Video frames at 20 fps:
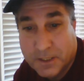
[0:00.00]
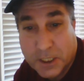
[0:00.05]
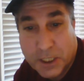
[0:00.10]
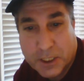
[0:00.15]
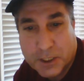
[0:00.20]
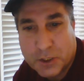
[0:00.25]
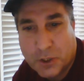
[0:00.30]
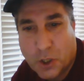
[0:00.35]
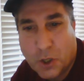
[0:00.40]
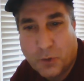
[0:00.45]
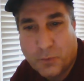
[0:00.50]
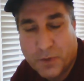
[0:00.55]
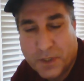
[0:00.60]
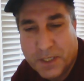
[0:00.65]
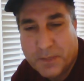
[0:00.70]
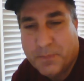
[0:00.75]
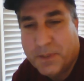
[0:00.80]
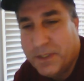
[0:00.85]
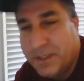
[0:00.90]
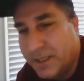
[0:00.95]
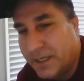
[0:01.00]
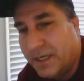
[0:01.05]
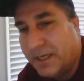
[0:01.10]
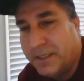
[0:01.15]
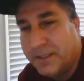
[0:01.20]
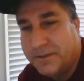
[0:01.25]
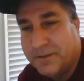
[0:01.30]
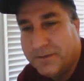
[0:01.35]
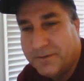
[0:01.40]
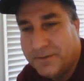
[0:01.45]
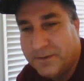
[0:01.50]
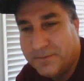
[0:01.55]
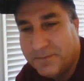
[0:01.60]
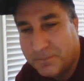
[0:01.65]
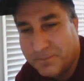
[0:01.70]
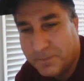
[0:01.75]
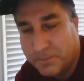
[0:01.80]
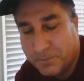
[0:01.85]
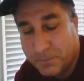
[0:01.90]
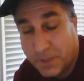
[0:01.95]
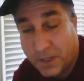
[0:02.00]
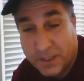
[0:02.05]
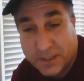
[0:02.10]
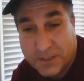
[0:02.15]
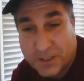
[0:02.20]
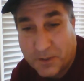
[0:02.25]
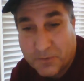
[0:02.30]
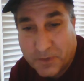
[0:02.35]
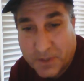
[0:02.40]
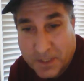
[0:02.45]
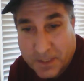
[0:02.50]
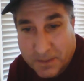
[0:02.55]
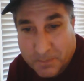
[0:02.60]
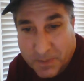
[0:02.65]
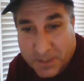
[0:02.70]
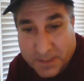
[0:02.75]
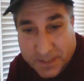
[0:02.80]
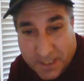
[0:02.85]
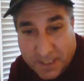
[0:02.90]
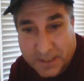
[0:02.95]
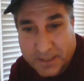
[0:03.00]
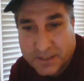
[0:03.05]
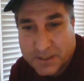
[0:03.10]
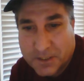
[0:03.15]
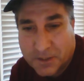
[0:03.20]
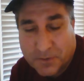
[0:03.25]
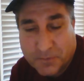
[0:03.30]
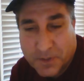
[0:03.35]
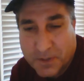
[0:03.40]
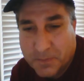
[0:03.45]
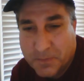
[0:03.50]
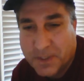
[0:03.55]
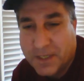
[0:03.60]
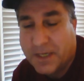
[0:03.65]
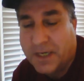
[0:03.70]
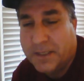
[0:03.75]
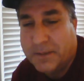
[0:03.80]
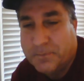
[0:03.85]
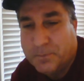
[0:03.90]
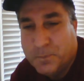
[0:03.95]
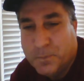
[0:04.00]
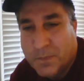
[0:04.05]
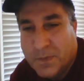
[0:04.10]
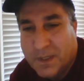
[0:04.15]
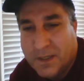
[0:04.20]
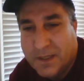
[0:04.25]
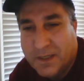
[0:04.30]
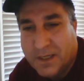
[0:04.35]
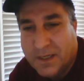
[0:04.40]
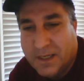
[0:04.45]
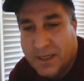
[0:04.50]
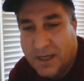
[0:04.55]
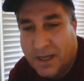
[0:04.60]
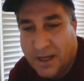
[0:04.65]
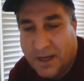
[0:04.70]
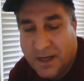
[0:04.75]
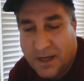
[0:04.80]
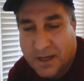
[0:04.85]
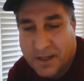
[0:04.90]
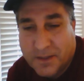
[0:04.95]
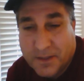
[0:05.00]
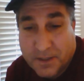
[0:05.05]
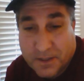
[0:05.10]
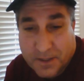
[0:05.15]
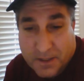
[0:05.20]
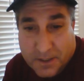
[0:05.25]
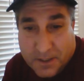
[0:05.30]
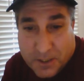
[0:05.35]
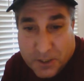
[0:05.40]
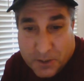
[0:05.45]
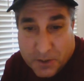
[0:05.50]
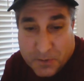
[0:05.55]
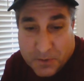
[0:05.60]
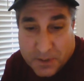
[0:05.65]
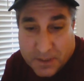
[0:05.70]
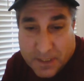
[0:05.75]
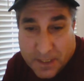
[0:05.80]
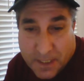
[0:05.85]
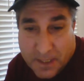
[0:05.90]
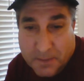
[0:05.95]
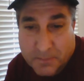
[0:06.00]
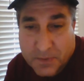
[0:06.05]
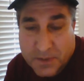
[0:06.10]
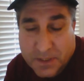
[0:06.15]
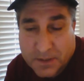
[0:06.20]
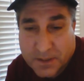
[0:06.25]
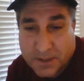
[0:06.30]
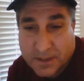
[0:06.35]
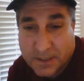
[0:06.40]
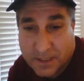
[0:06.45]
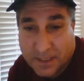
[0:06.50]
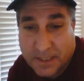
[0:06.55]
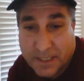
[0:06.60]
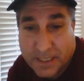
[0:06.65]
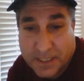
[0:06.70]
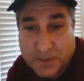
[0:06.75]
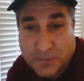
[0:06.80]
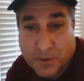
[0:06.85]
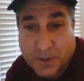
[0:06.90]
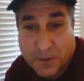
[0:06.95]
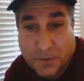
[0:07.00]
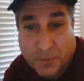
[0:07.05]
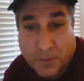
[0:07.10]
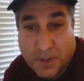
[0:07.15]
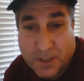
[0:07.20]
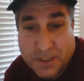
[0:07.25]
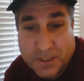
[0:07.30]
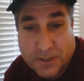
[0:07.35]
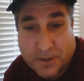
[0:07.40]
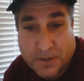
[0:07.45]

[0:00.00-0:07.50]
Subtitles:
It's already been done. It's already been done. It's already begun. The coup attempt, and that's what it was,